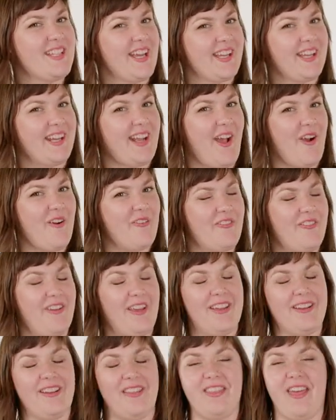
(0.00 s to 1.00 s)
second
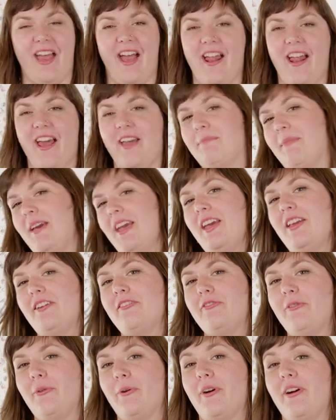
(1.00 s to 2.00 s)
outfit that I made
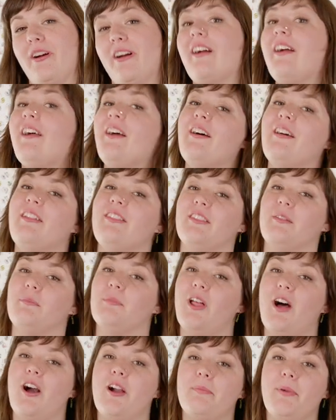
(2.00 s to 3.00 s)
for the
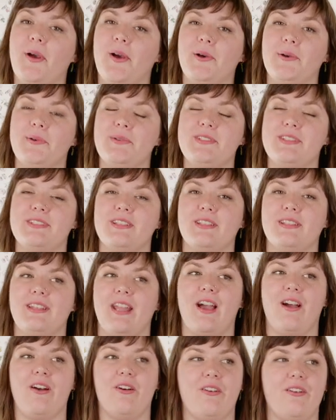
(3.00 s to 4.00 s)
blog post.
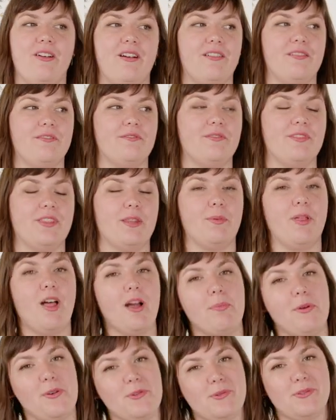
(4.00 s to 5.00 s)
Now, the
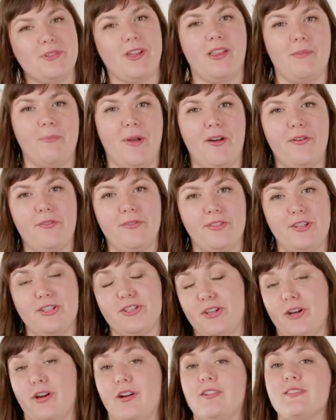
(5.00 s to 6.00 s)
blog post was all about the
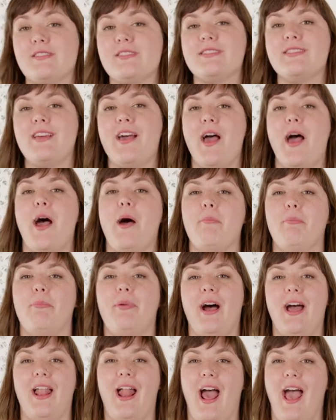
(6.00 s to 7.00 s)
skirts,
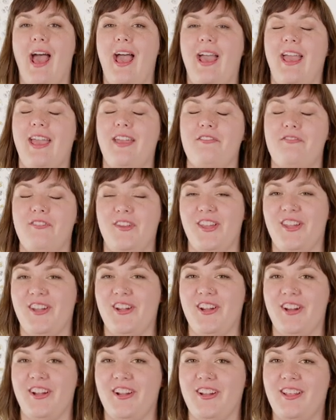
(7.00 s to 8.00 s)
but I
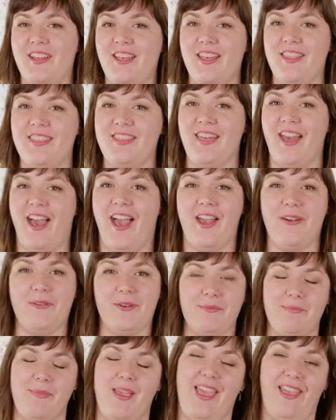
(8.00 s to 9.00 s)
figured that I
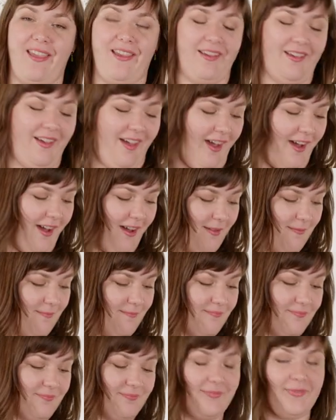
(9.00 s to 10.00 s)
would make um,